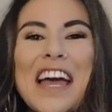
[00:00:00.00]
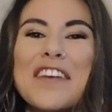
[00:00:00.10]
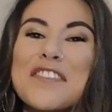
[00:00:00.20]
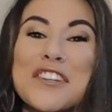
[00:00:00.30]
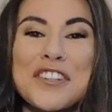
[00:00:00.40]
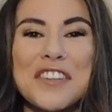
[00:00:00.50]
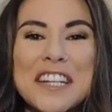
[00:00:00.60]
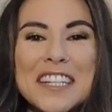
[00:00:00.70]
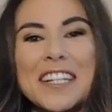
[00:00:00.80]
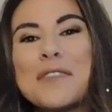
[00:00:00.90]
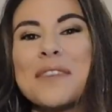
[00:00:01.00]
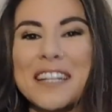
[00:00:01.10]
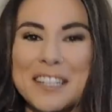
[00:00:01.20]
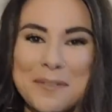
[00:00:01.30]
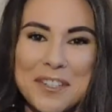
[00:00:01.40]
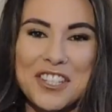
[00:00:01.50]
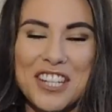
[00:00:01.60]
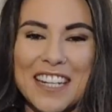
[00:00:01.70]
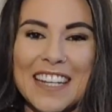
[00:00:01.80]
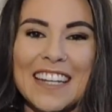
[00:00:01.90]
If you're new here, my name is
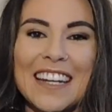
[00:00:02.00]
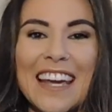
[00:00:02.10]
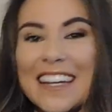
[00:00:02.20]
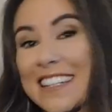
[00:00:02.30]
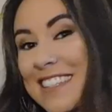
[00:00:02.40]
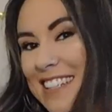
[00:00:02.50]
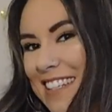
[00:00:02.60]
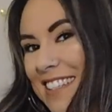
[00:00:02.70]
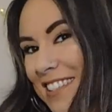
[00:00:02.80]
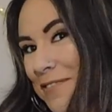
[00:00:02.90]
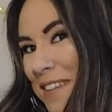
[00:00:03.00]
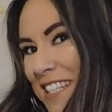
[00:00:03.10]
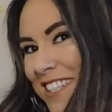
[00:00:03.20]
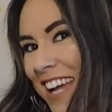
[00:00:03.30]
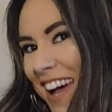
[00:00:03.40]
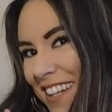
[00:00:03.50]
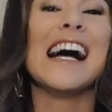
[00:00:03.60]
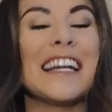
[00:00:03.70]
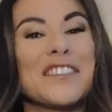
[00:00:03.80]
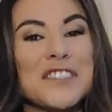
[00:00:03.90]
Shannon and it's nice to meet you.
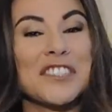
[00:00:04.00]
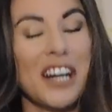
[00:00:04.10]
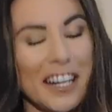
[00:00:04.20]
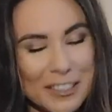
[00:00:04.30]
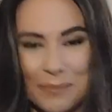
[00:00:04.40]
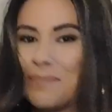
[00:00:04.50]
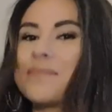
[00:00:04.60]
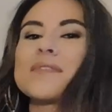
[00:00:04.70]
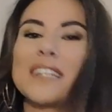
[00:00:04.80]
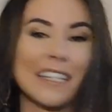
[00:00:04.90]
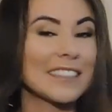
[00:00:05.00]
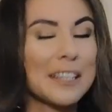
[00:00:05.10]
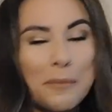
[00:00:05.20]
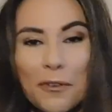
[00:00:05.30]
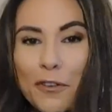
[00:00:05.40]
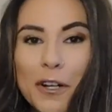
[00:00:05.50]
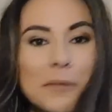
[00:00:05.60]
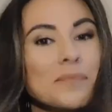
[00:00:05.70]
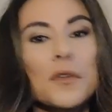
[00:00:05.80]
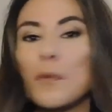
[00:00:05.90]
And if you're not, like I said before,
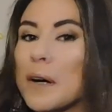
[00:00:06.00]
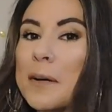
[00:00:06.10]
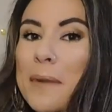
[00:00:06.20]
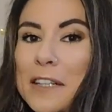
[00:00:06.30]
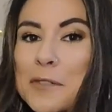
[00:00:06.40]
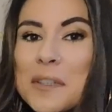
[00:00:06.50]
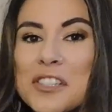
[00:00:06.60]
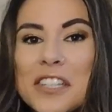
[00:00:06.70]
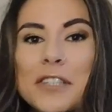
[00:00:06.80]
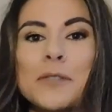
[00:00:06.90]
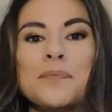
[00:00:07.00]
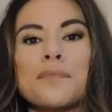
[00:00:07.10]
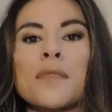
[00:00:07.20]
welcome back to my channel.